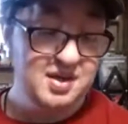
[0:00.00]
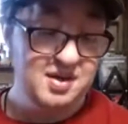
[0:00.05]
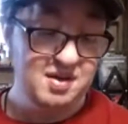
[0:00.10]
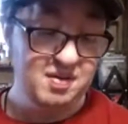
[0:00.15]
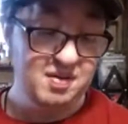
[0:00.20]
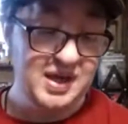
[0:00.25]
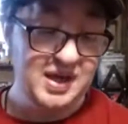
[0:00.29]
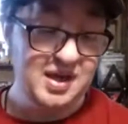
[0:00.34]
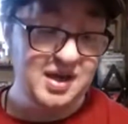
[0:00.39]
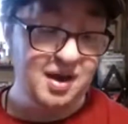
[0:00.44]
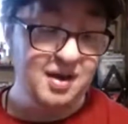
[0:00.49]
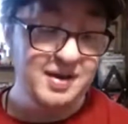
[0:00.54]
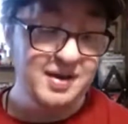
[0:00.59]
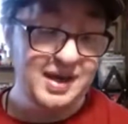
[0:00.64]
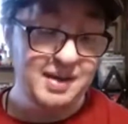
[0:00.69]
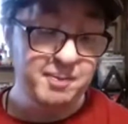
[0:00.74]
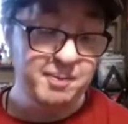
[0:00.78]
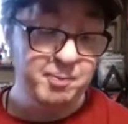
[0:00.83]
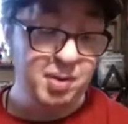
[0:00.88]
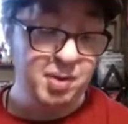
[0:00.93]
Leon
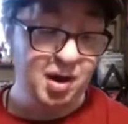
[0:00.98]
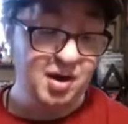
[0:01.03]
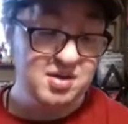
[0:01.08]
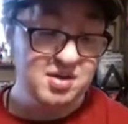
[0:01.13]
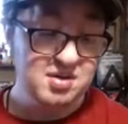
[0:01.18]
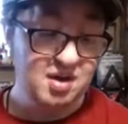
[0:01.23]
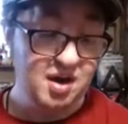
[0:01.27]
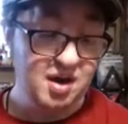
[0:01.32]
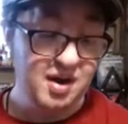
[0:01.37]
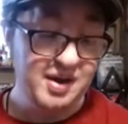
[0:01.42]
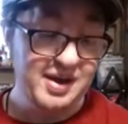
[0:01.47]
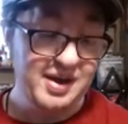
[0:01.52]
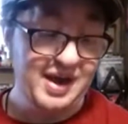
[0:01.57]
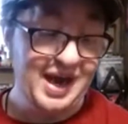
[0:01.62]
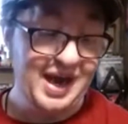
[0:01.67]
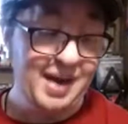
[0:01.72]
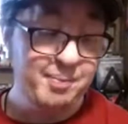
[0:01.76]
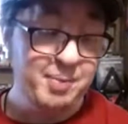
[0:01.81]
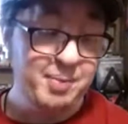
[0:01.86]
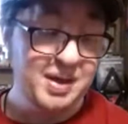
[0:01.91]
embarked on an
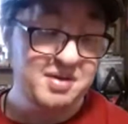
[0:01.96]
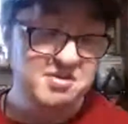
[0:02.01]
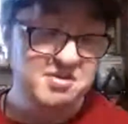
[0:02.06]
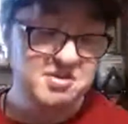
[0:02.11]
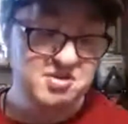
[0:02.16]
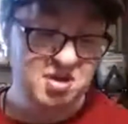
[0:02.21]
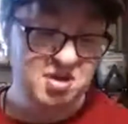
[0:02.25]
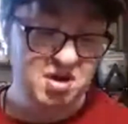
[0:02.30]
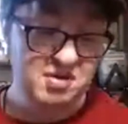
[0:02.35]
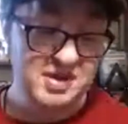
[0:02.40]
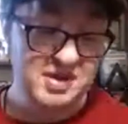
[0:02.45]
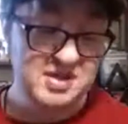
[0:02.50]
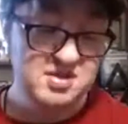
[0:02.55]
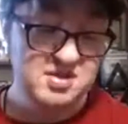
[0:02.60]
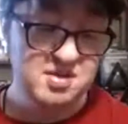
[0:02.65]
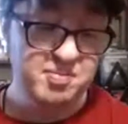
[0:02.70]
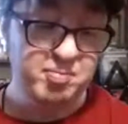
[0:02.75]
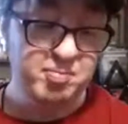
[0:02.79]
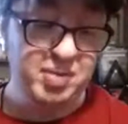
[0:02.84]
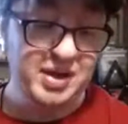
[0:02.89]
epic journey
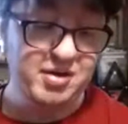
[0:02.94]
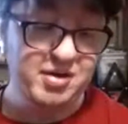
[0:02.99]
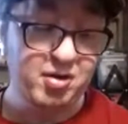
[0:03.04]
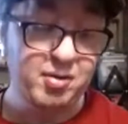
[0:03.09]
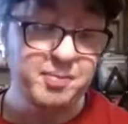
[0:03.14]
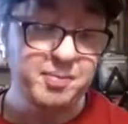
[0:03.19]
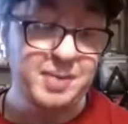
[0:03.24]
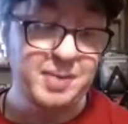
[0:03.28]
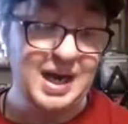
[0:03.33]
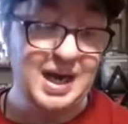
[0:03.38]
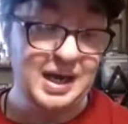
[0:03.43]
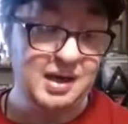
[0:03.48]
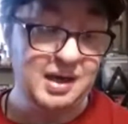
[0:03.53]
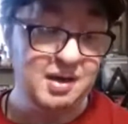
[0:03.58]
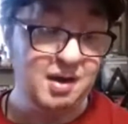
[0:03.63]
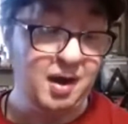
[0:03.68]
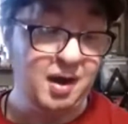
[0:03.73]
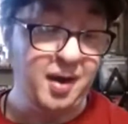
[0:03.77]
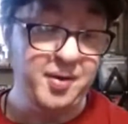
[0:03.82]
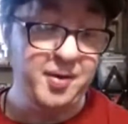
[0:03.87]
to bring her back,
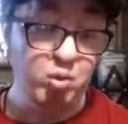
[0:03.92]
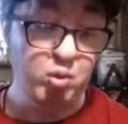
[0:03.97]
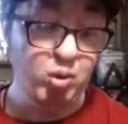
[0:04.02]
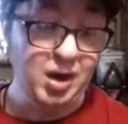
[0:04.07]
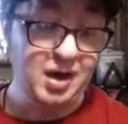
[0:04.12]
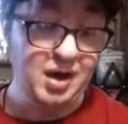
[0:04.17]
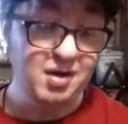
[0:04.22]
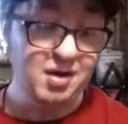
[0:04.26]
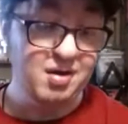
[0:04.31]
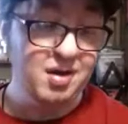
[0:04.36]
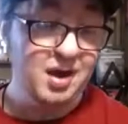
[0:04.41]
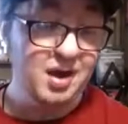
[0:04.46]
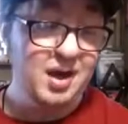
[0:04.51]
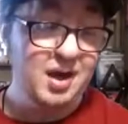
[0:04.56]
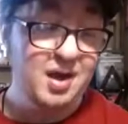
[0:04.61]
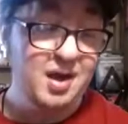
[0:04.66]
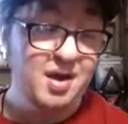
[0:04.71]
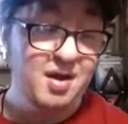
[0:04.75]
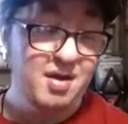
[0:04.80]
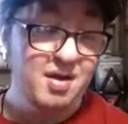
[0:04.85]
unaware
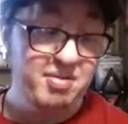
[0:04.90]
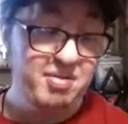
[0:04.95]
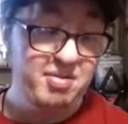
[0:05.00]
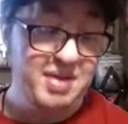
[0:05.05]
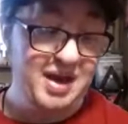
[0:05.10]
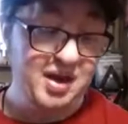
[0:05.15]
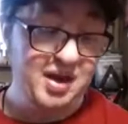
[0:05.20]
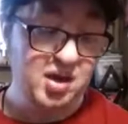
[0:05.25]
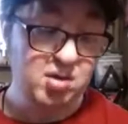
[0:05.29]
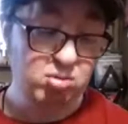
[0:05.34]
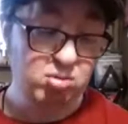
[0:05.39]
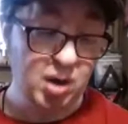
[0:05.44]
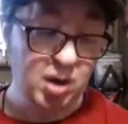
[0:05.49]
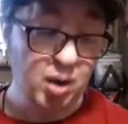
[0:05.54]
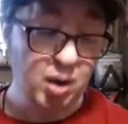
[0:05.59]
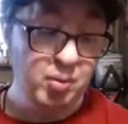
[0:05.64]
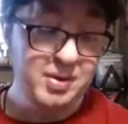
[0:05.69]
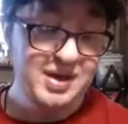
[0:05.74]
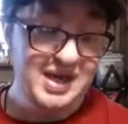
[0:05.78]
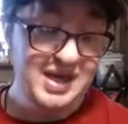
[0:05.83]
that a
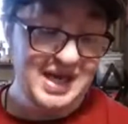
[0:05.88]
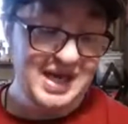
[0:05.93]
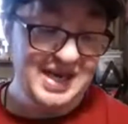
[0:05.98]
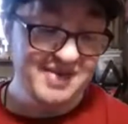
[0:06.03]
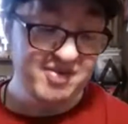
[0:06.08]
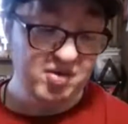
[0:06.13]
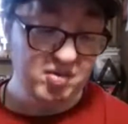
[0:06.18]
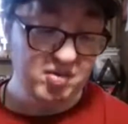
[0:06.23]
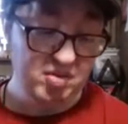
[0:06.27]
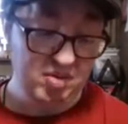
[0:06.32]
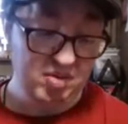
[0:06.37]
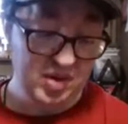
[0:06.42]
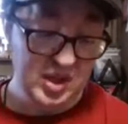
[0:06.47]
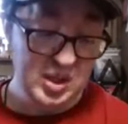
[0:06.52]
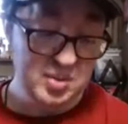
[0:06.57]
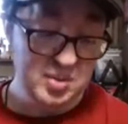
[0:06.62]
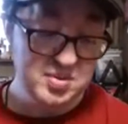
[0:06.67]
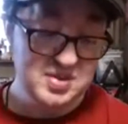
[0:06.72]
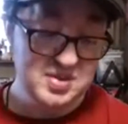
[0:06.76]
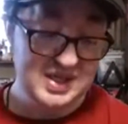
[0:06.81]
growing evil
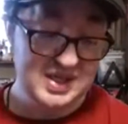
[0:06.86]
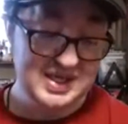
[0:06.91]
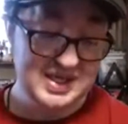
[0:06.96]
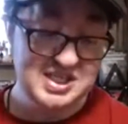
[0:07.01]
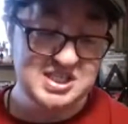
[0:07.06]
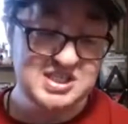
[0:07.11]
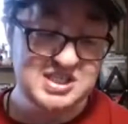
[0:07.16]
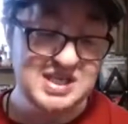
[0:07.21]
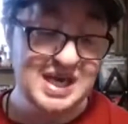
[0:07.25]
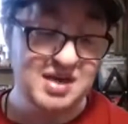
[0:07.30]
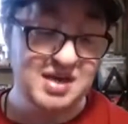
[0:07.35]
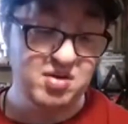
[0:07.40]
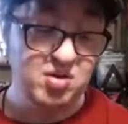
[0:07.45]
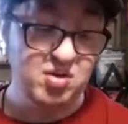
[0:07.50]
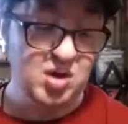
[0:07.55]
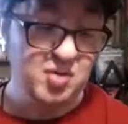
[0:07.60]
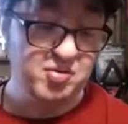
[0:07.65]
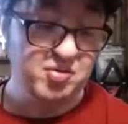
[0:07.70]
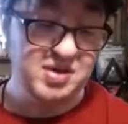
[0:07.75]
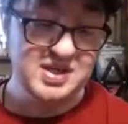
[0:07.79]
looms like a shadow
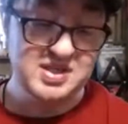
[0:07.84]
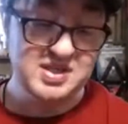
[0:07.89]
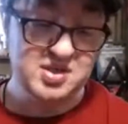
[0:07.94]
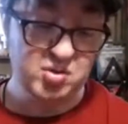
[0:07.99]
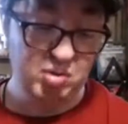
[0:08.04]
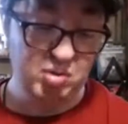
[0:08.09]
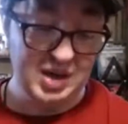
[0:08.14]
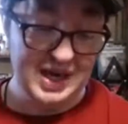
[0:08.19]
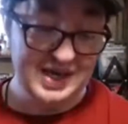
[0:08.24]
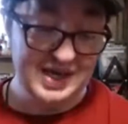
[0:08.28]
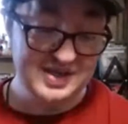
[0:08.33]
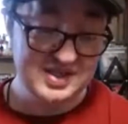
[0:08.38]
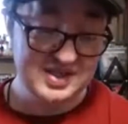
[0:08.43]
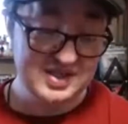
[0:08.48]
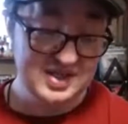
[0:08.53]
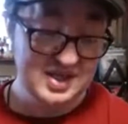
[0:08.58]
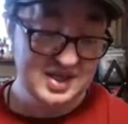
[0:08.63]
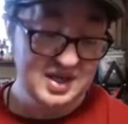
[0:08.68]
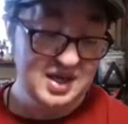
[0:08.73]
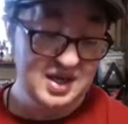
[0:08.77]
over his quest.